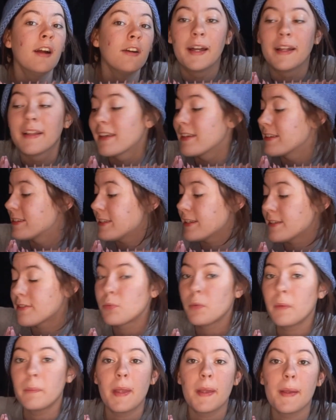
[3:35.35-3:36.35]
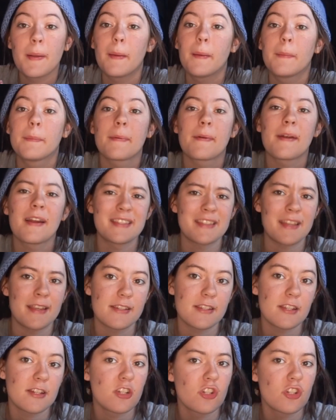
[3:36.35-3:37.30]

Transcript: because this will be a present